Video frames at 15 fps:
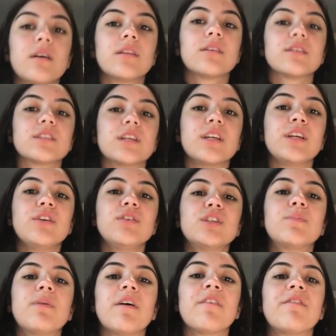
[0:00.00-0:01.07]
There's a huge
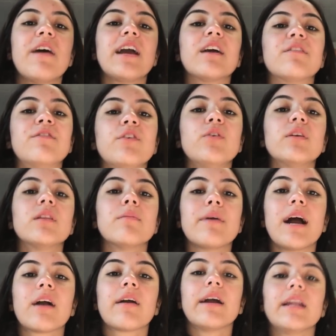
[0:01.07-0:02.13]
buffet of food in the
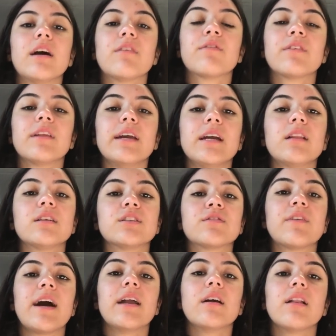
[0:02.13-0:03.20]
back right now for the English
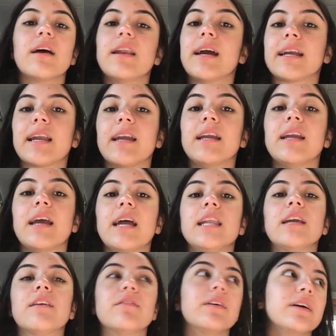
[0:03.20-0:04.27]
final, and I can't eat any of